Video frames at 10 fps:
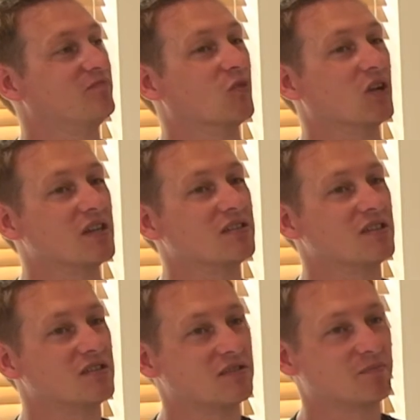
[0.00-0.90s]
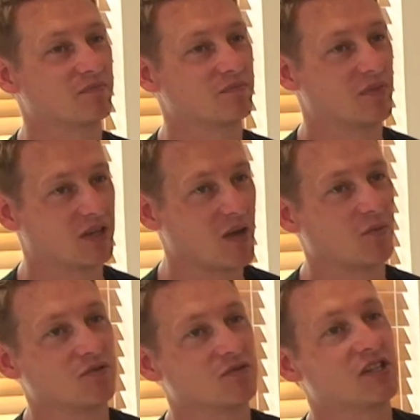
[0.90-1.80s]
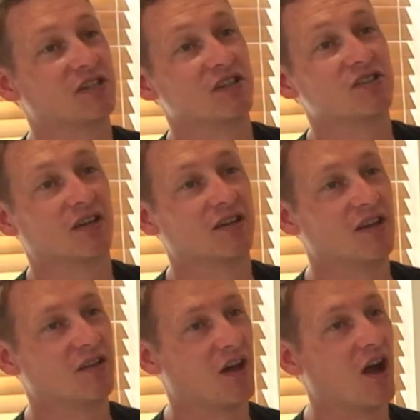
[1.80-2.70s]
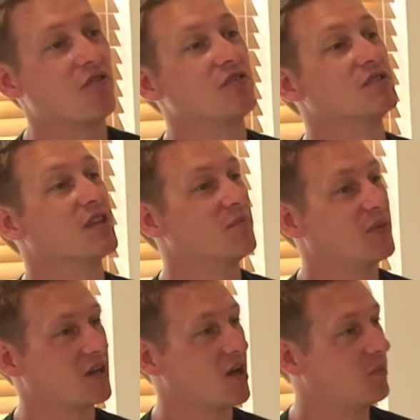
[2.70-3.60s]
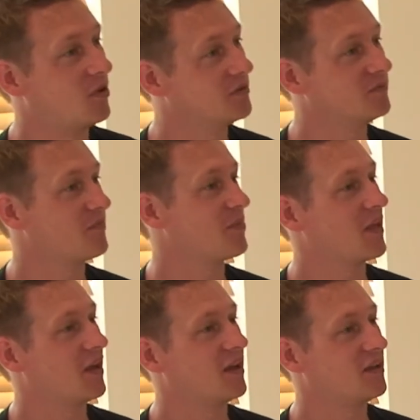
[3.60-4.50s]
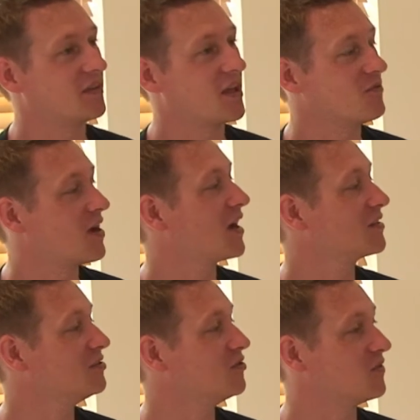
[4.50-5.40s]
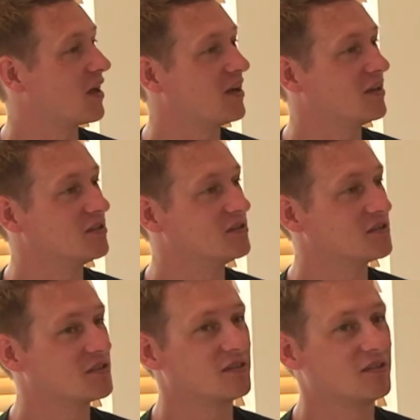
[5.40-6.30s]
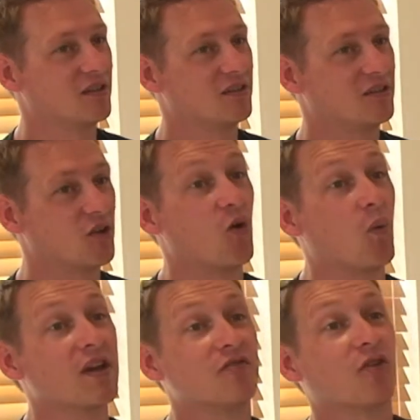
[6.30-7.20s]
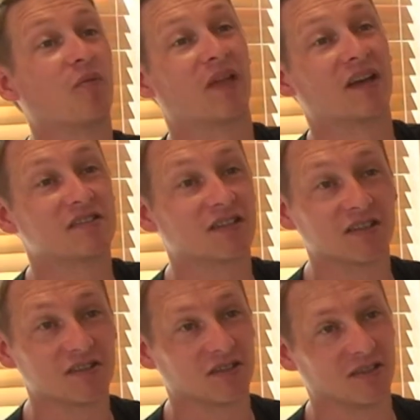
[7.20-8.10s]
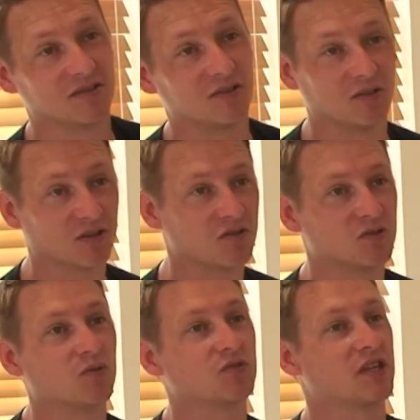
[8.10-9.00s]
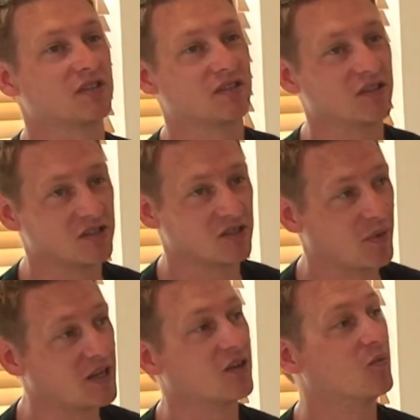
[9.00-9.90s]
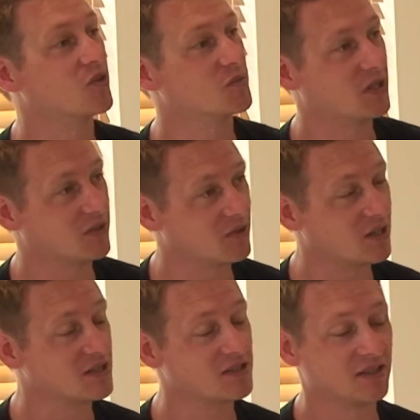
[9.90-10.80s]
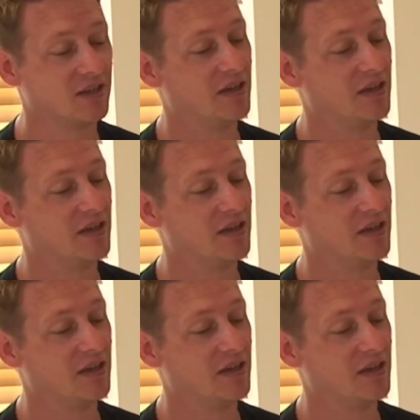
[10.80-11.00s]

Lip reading: releases a chemical signature that others then pick up on, and they react to that as go away from that signature or go towards that signature, depending on what's being released.